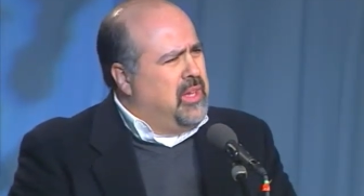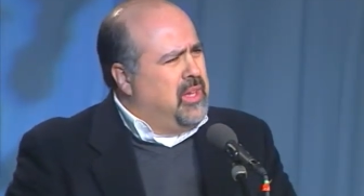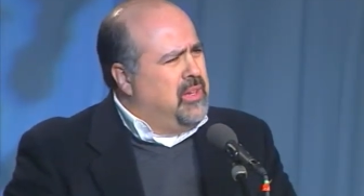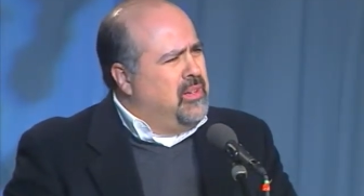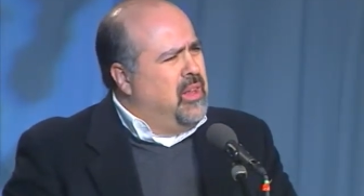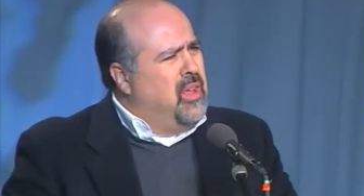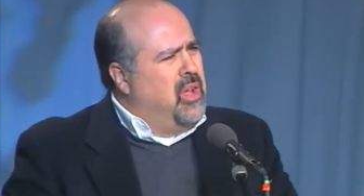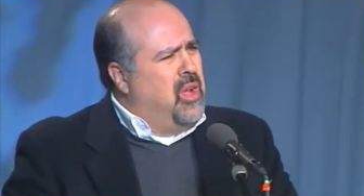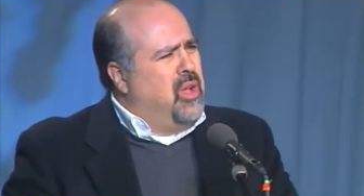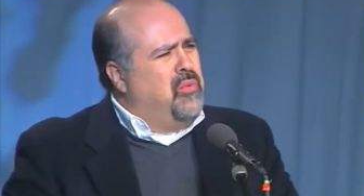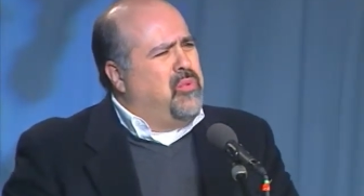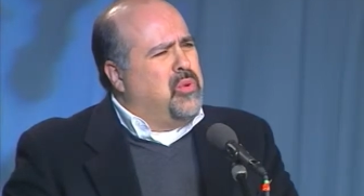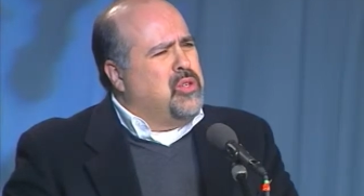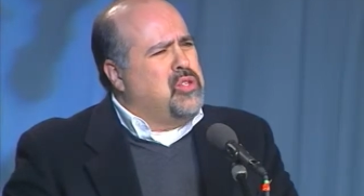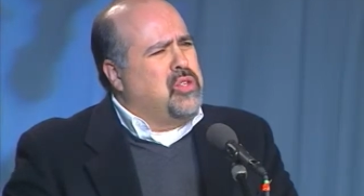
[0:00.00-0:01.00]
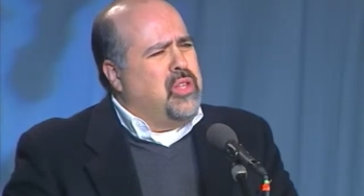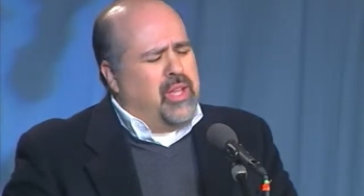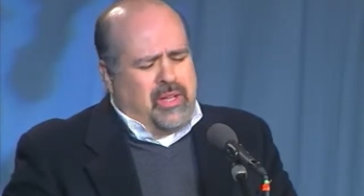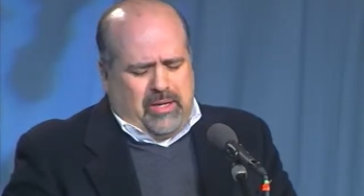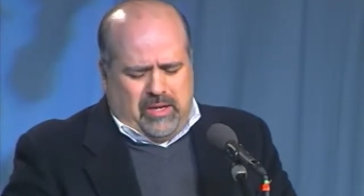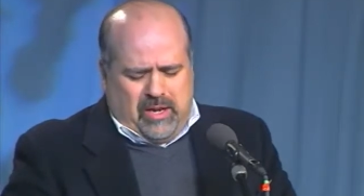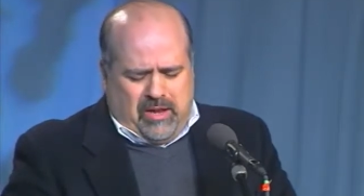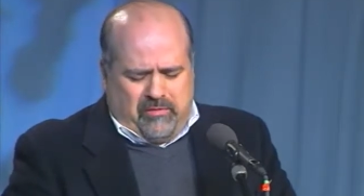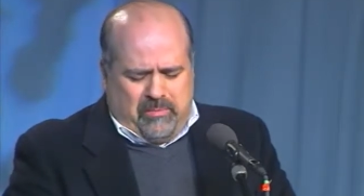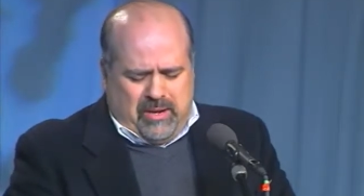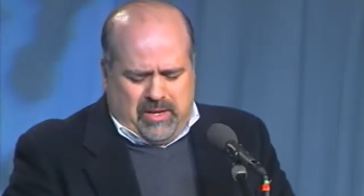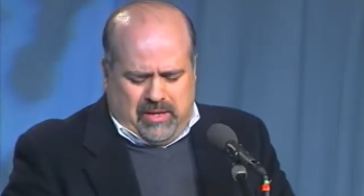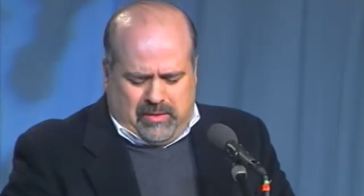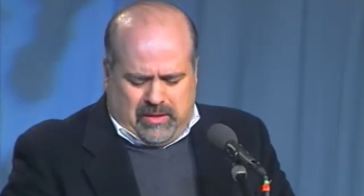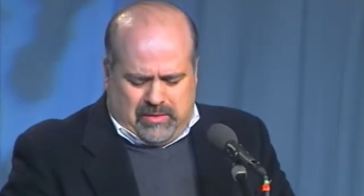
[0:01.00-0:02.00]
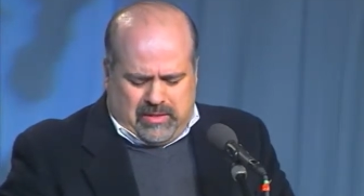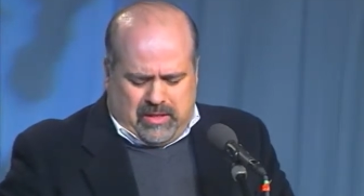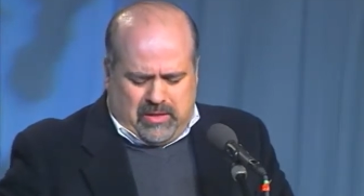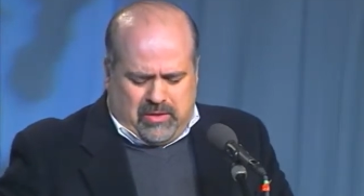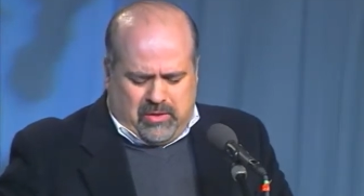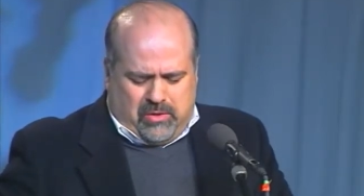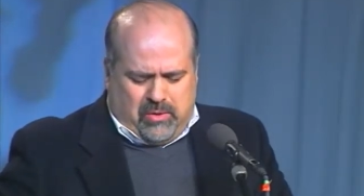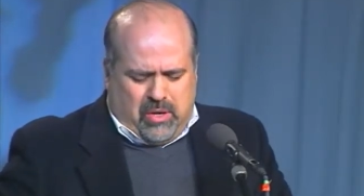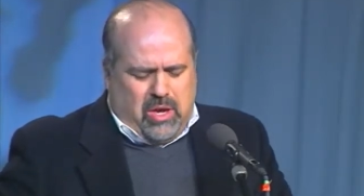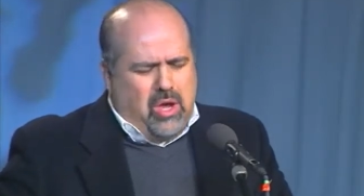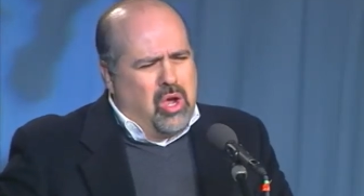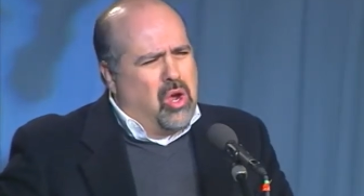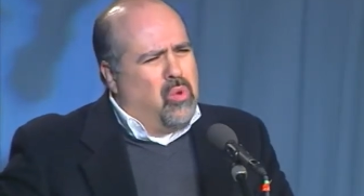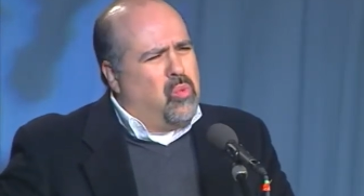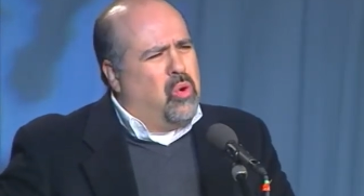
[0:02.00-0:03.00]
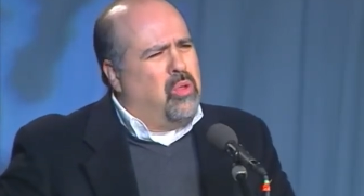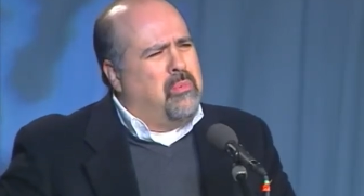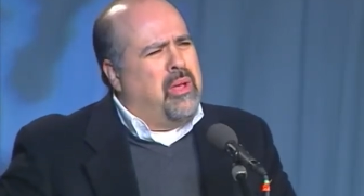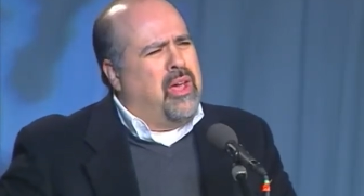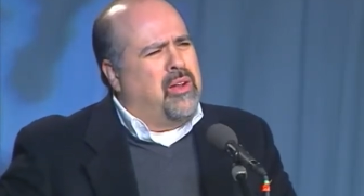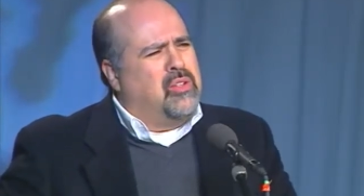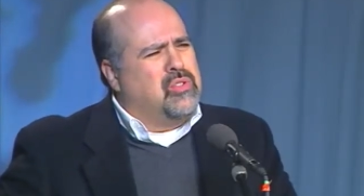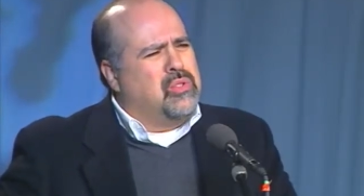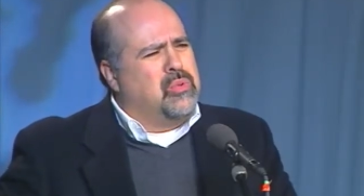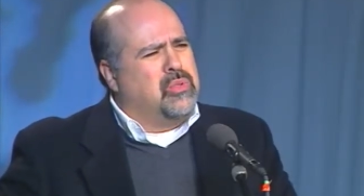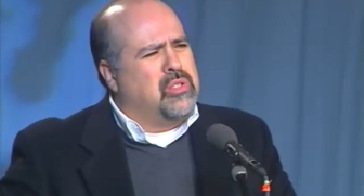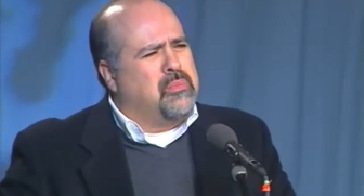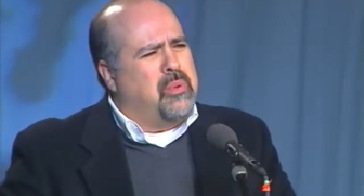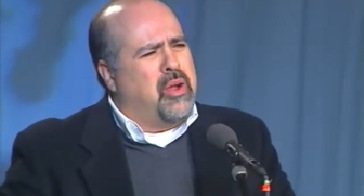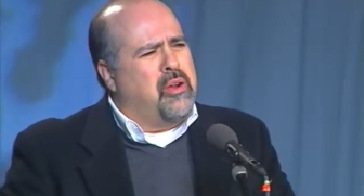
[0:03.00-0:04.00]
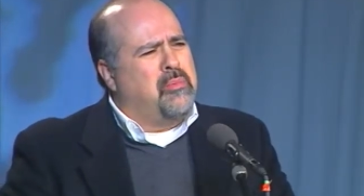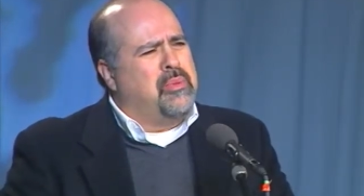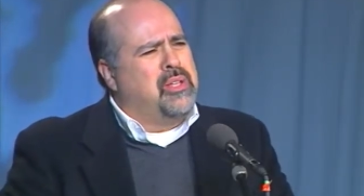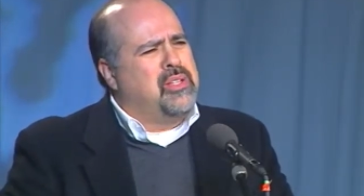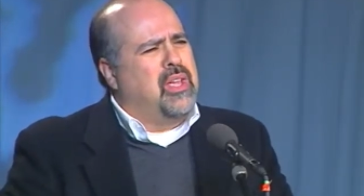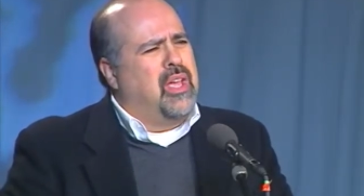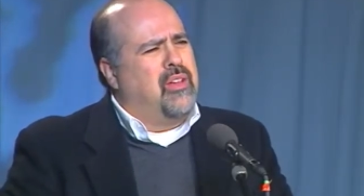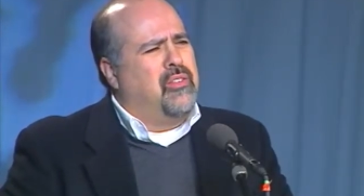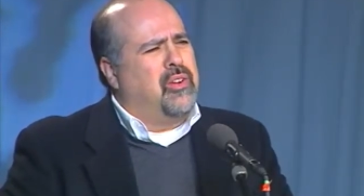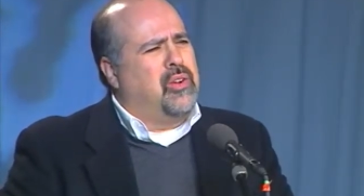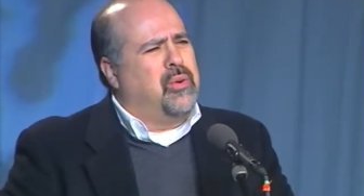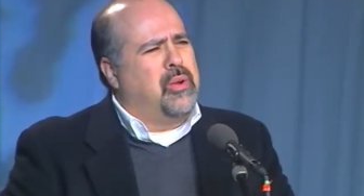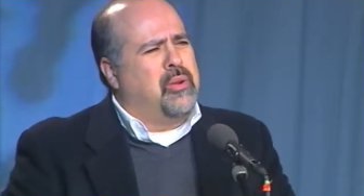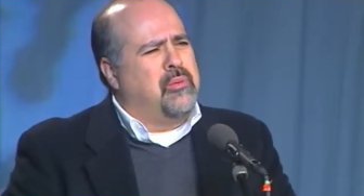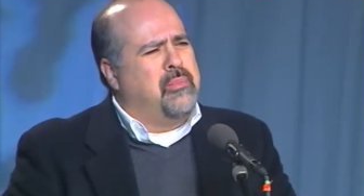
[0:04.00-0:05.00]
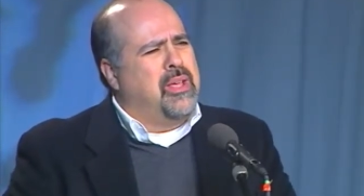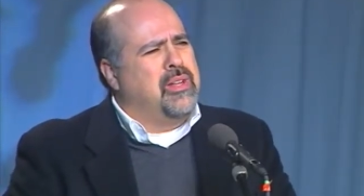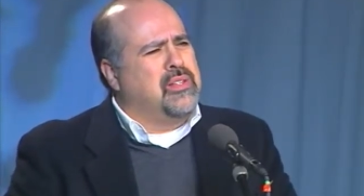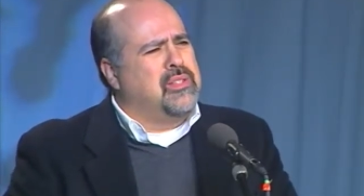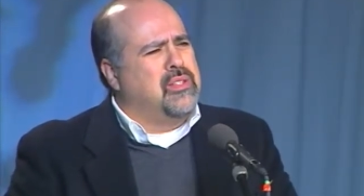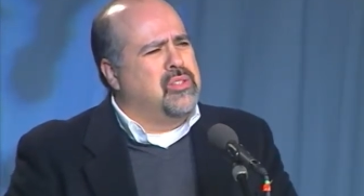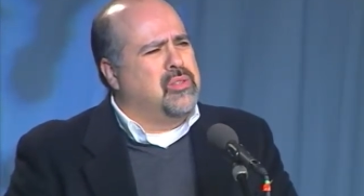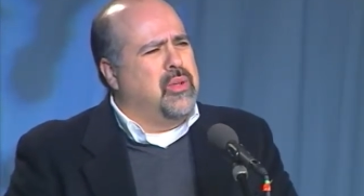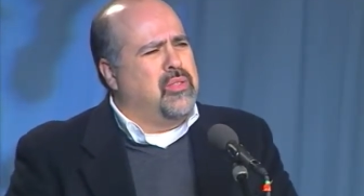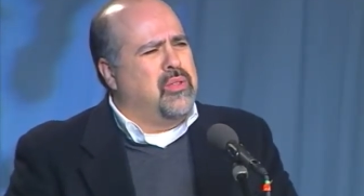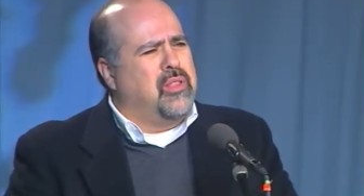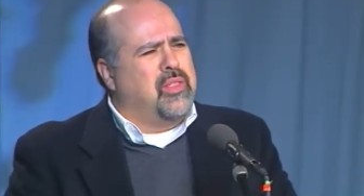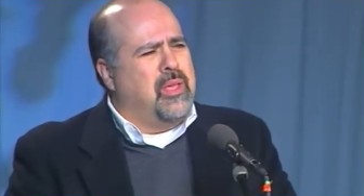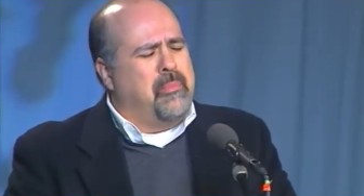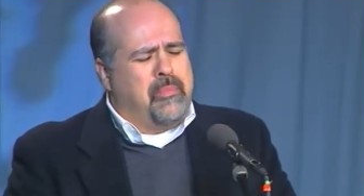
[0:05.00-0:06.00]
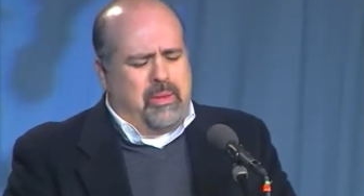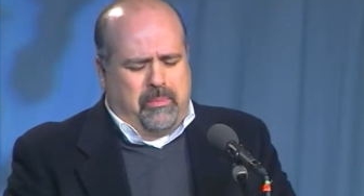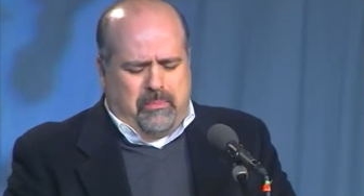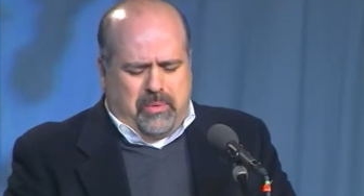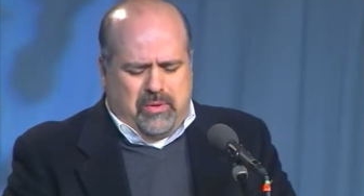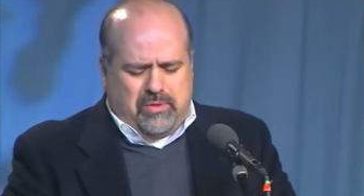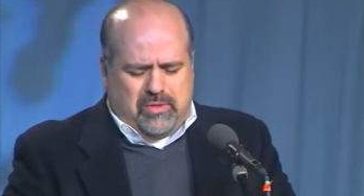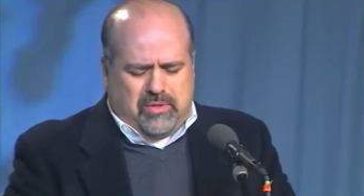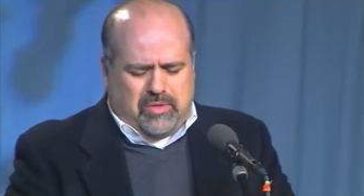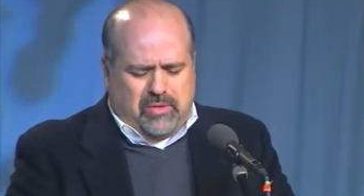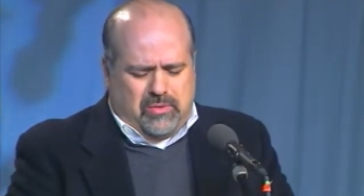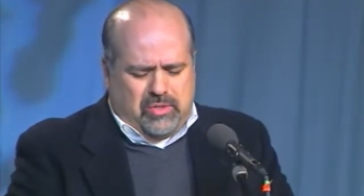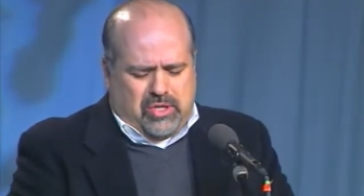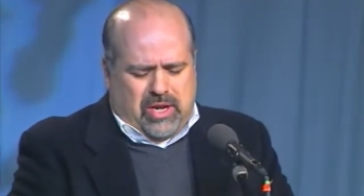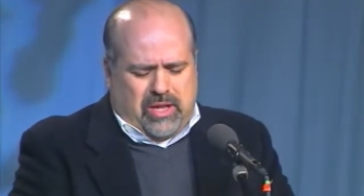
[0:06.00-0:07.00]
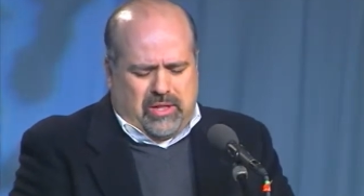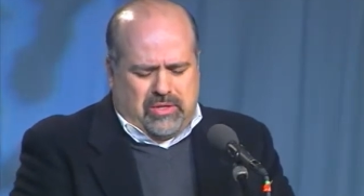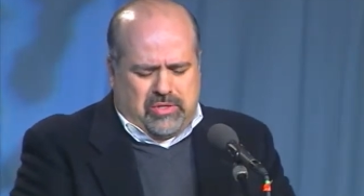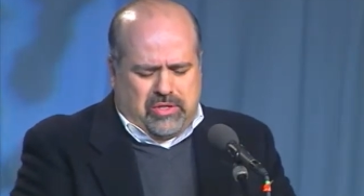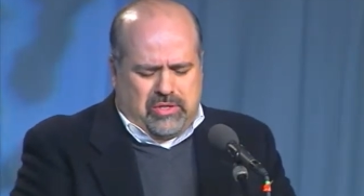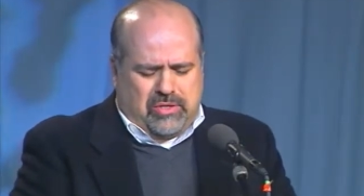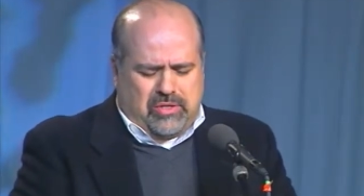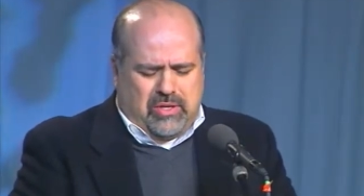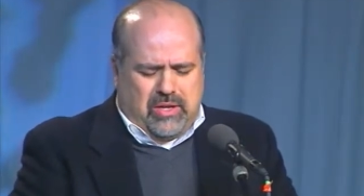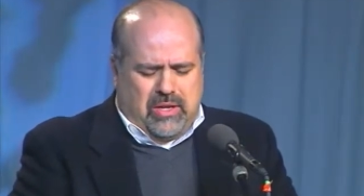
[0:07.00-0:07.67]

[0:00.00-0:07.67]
And unfortunately, I didn't have many Latino role models to inspire me to have a career in medicine, so I thought that might pose its own challenges.